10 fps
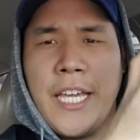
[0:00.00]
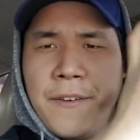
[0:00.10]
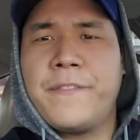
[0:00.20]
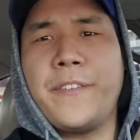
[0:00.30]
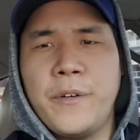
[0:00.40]

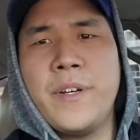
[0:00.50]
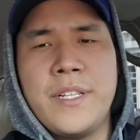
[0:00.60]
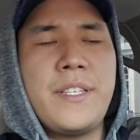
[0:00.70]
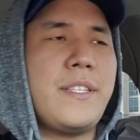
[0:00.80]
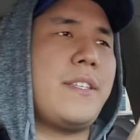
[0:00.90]

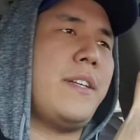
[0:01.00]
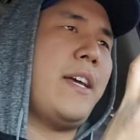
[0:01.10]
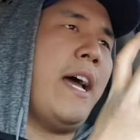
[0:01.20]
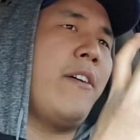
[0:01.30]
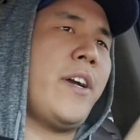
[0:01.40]
influence
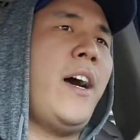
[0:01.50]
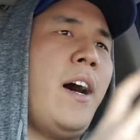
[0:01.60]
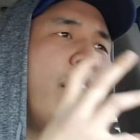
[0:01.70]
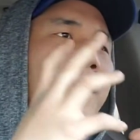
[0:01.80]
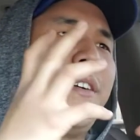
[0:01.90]
how
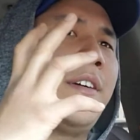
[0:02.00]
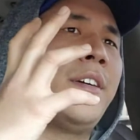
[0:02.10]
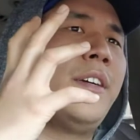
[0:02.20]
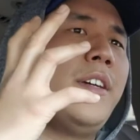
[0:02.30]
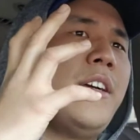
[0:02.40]

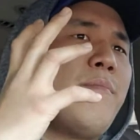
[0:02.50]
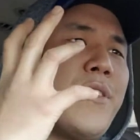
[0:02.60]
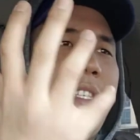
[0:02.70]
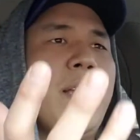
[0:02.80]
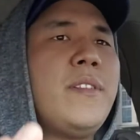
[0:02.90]
Conor
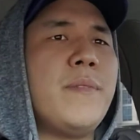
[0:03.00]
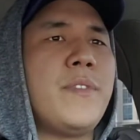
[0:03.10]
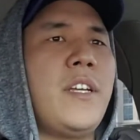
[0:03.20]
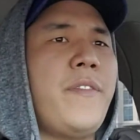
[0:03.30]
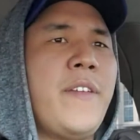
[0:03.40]
presents
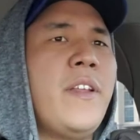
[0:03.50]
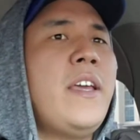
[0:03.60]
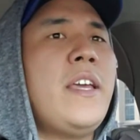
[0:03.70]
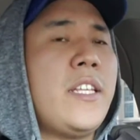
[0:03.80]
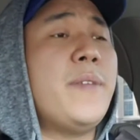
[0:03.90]
himself. And
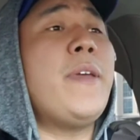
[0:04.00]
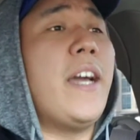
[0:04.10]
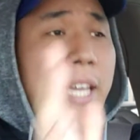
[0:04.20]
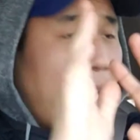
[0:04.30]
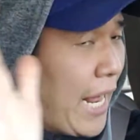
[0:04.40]
to me,
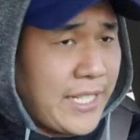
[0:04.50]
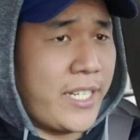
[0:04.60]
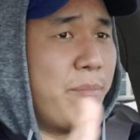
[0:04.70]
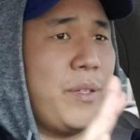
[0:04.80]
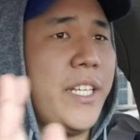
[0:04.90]
again, as a
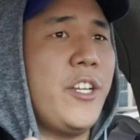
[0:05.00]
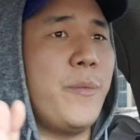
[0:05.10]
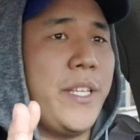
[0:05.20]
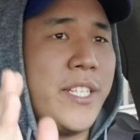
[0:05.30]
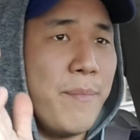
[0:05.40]
complete
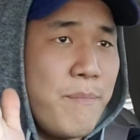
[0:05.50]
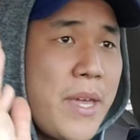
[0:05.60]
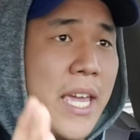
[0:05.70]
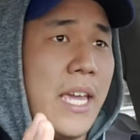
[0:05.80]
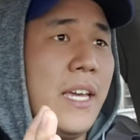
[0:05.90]
newbie, to
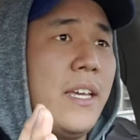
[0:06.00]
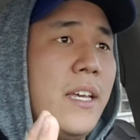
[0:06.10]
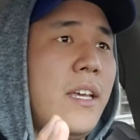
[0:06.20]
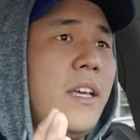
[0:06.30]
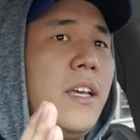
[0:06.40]
me,
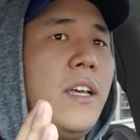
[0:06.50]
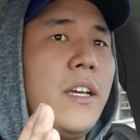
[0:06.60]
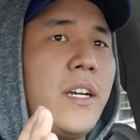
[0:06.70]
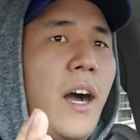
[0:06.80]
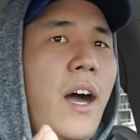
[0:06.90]

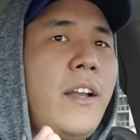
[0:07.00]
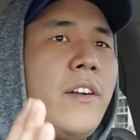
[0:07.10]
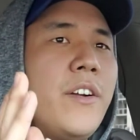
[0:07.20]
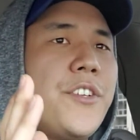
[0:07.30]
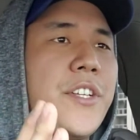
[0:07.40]

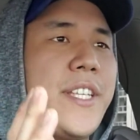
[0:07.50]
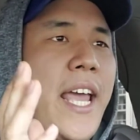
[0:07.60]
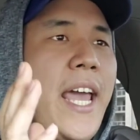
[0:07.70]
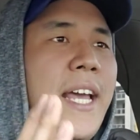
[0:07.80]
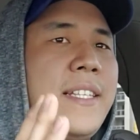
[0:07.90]
Conor just
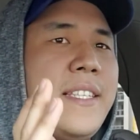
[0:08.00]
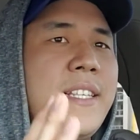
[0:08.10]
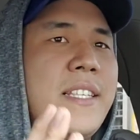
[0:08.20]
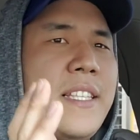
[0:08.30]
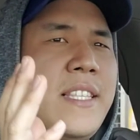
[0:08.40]
has
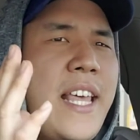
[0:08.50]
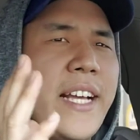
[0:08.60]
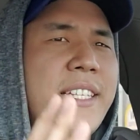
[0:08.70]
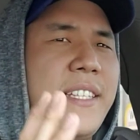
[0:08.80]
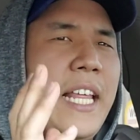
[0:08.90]
this
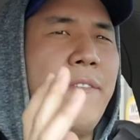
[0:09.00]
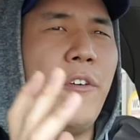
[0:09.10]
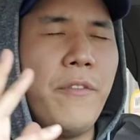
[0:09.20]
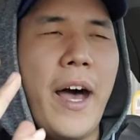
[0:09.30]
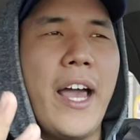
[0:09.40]
next
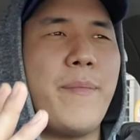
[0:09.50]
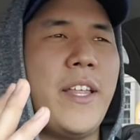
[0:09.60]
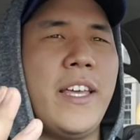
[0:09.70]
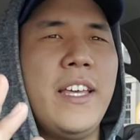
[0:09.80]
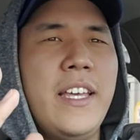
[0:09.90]
level vibe.
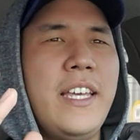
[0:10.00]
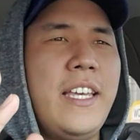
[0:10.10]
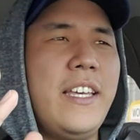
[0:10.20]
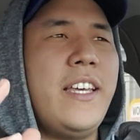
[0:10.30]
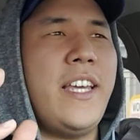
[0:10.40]
Like
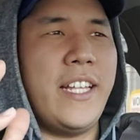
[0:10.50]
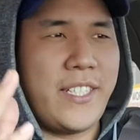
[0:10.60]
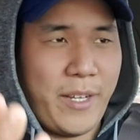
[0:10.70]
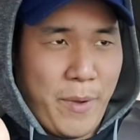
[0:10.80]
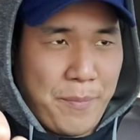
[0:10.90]
he,
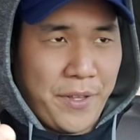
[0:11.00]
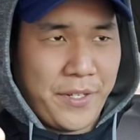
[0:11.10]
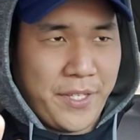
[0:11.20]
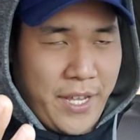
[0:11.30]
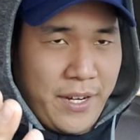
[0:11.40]
it's like my
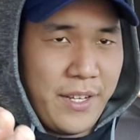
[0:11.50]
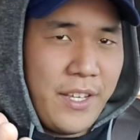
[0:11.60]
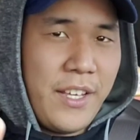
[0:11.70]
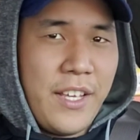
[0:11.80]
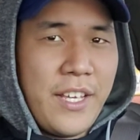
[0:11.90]
brother said,
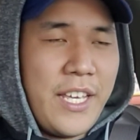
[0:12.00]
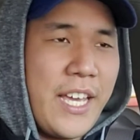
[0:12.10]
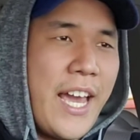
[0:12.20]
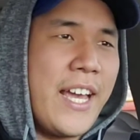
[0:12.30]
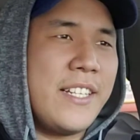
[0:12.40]
he
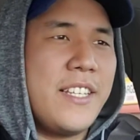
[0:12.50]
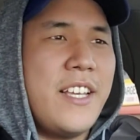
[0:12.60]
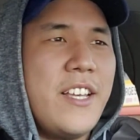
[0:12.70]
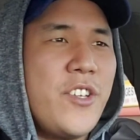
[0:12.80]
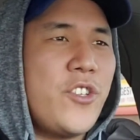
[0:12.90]
has
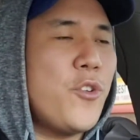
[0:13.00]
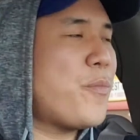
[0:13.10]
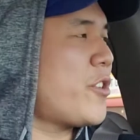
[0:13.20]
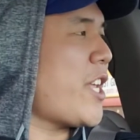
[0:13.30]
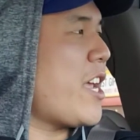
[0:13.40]

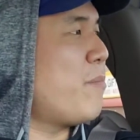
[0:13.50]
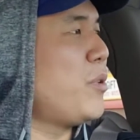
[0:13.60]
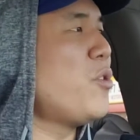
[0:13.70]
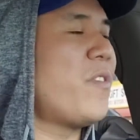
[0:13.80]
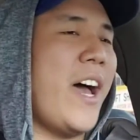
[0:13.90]
Super Saiyan
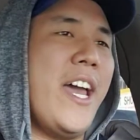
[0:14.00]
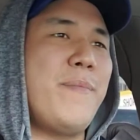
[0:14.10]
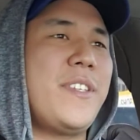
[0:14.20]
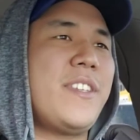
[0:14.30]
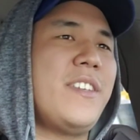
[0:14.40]
Blue
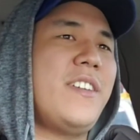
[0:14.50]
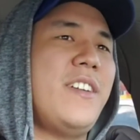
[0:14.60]
vibes.